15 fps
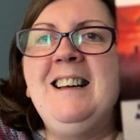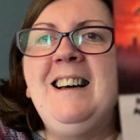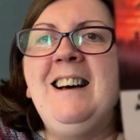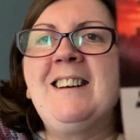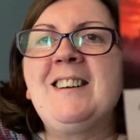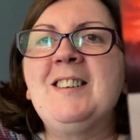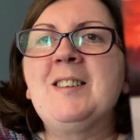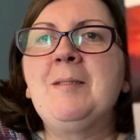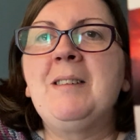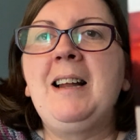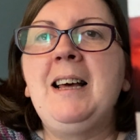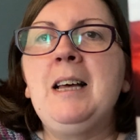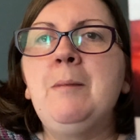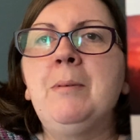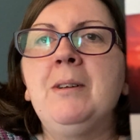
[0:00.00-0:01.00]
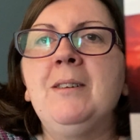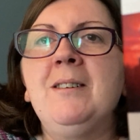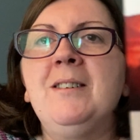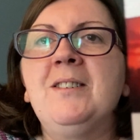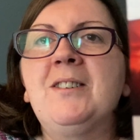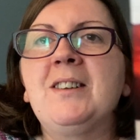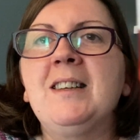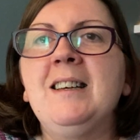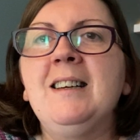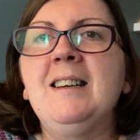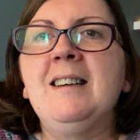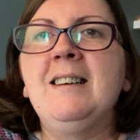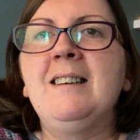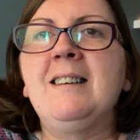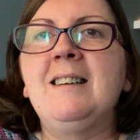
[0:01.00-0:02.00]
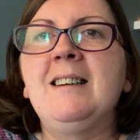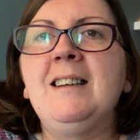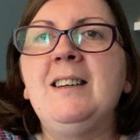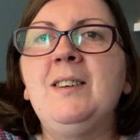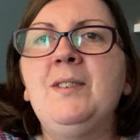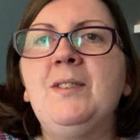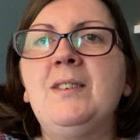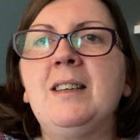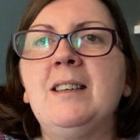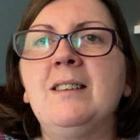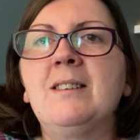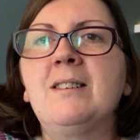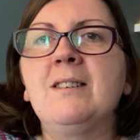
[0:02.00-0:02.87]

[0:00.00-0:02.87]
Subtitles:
I got some labels. I don't know if that's